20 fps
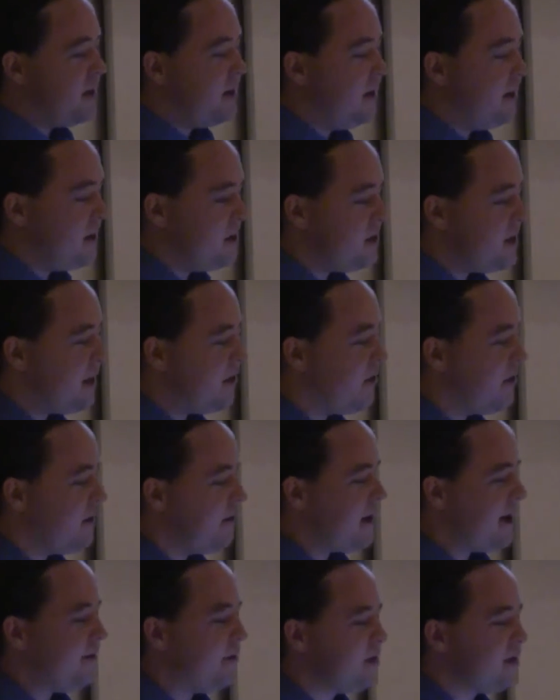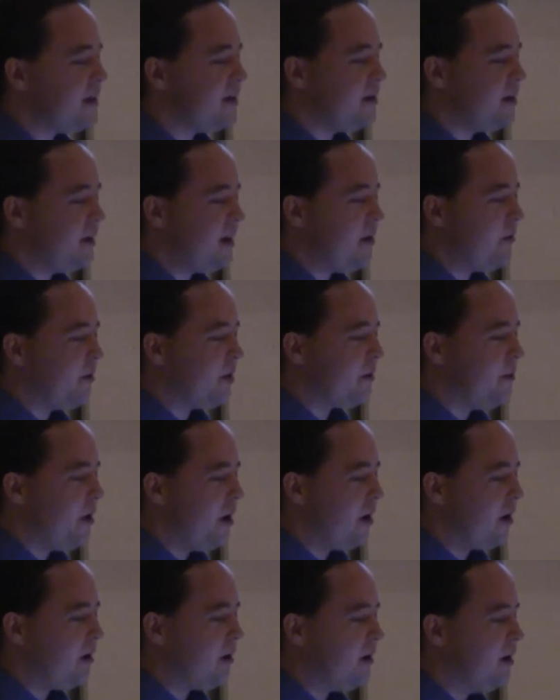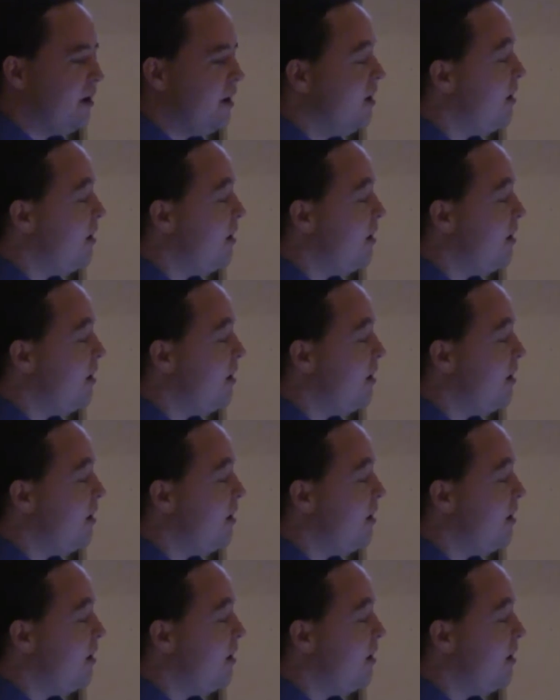the generative adversarial network model